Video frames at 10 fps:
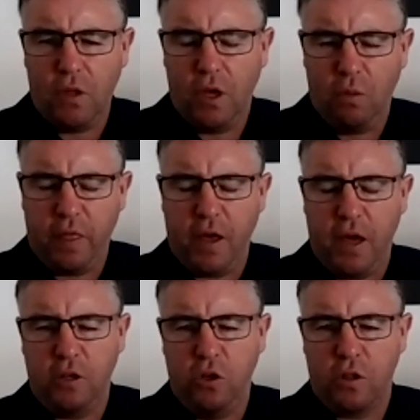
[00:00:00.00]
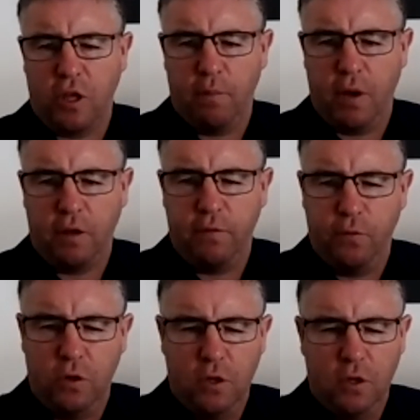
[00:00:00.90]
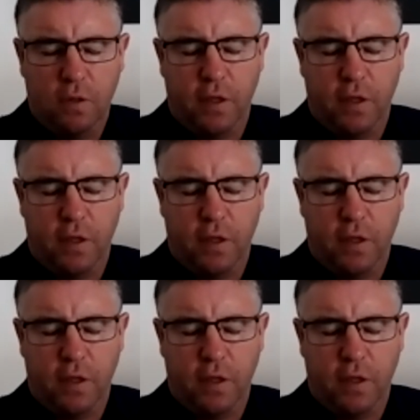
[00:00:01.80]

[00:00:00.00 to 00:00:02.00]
What are they going to use that money for?